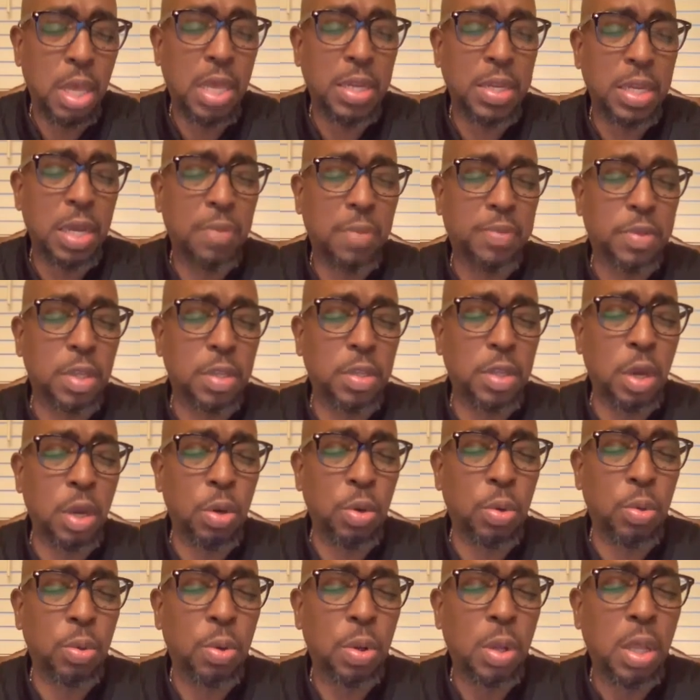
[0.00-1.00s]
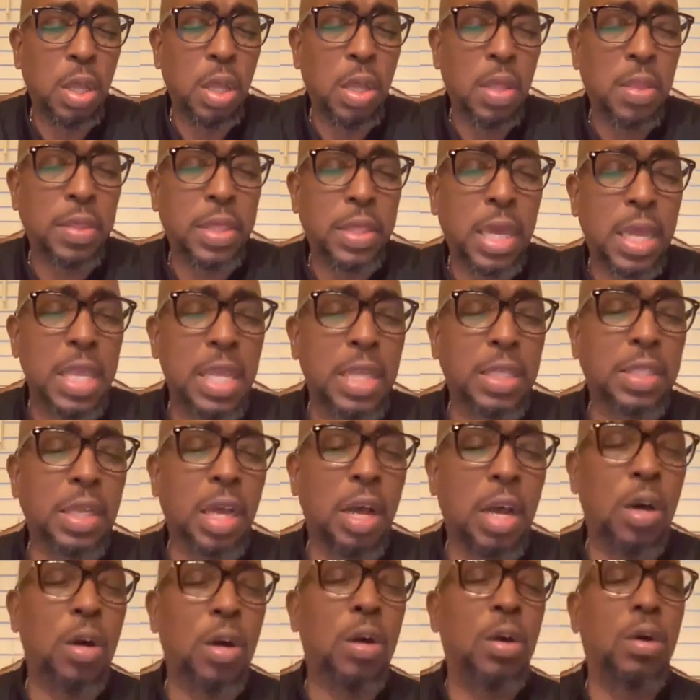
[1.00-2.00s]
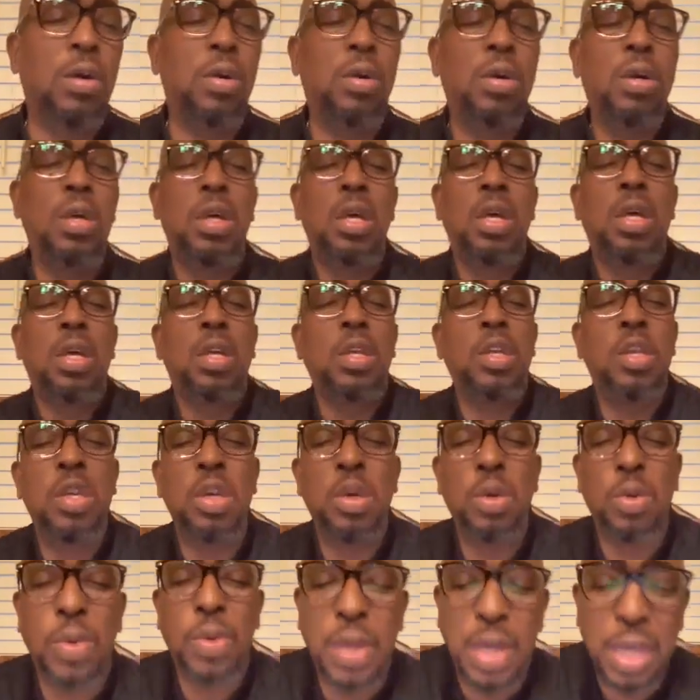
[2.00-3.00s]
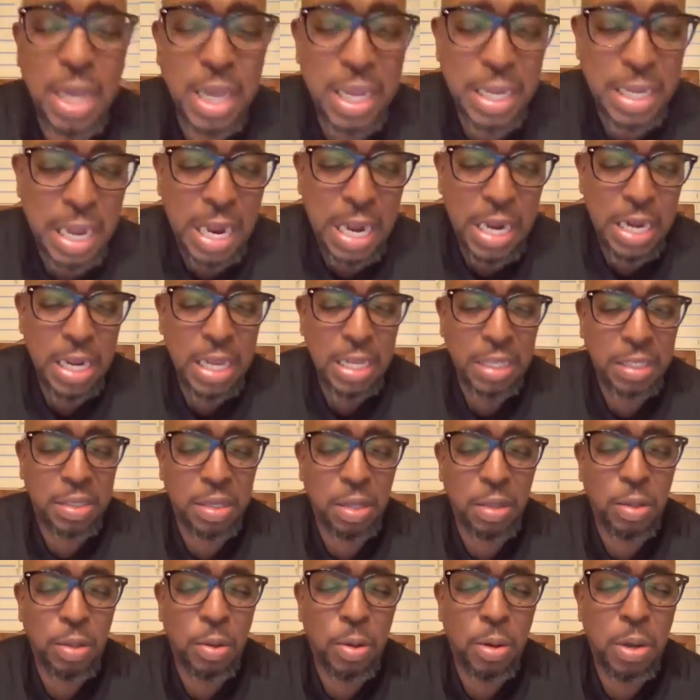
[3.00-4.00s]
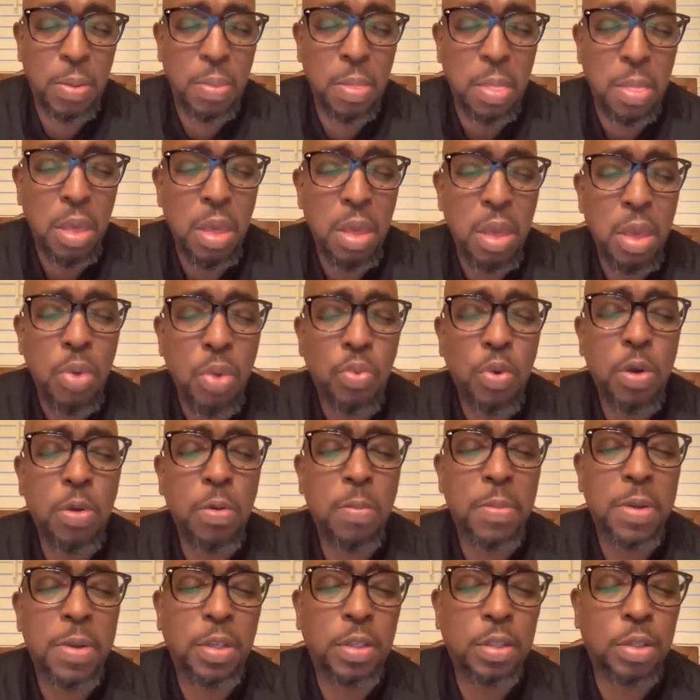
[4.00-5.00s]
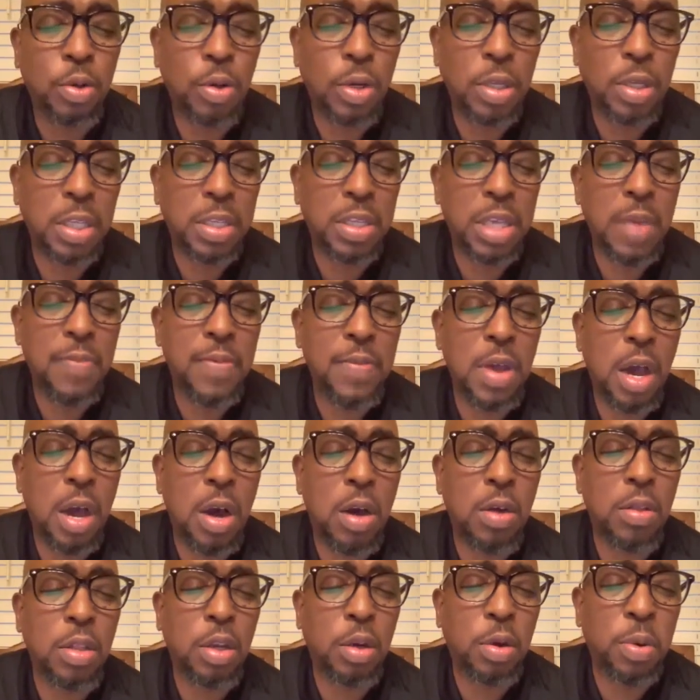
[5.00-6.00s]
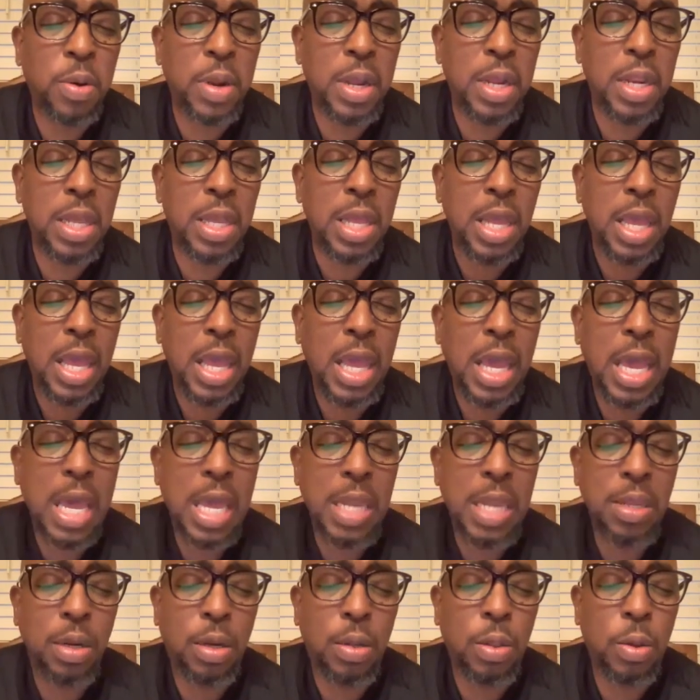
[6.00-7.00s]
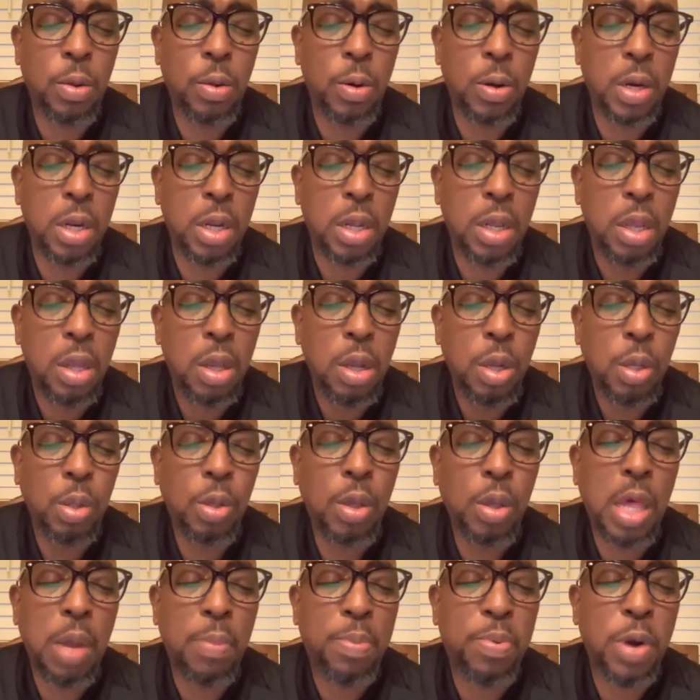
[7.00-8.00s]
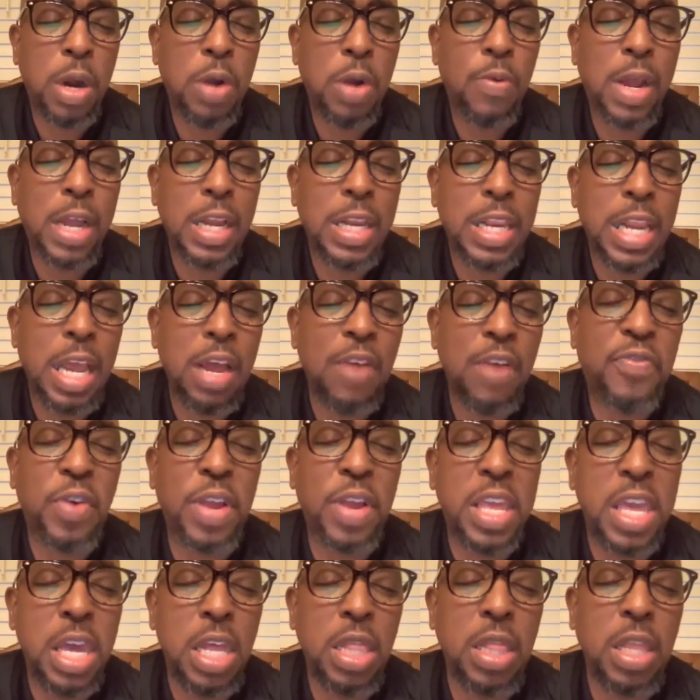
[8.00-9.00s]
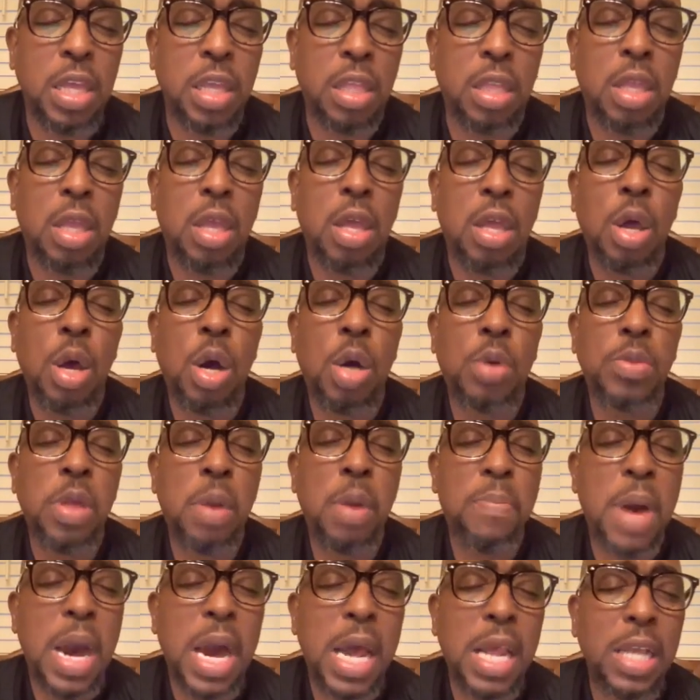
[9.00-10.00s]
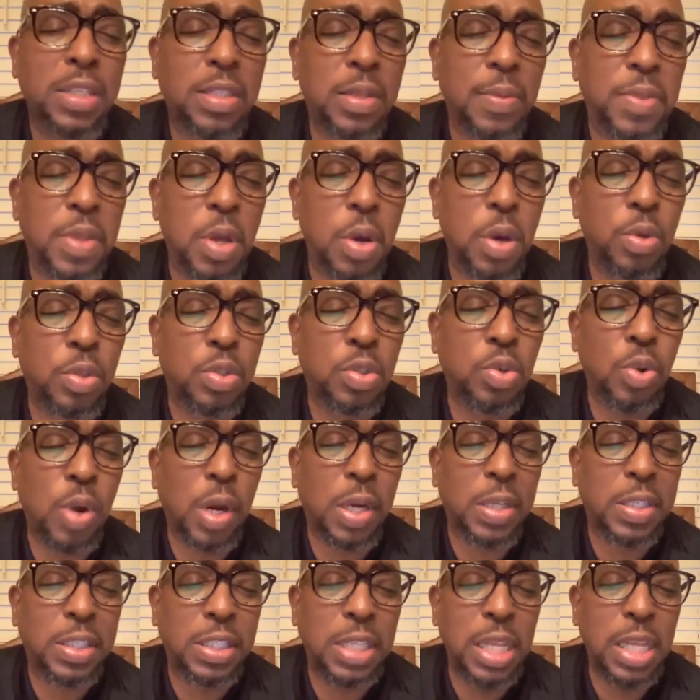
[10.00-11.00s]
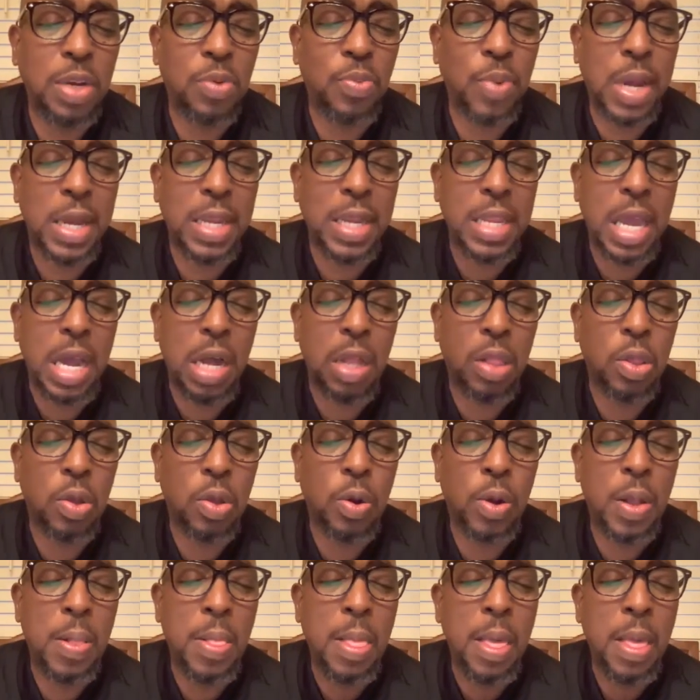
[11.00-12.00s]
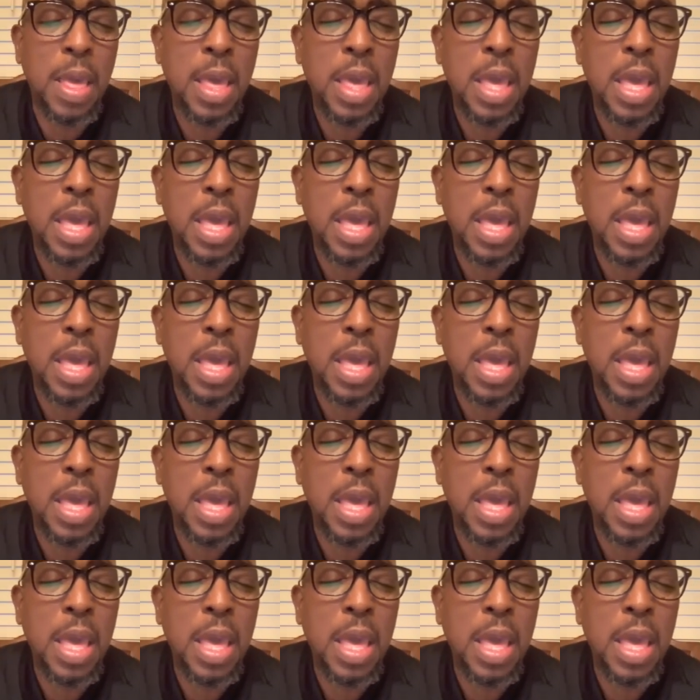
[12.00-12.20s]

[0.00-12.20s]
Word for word: enough to know that it is all you and not us, dear Lord. We will be sure to give you all the credit and the glory. Lord, I pray right now for healing on the bodies of those who are sick right now, Lord.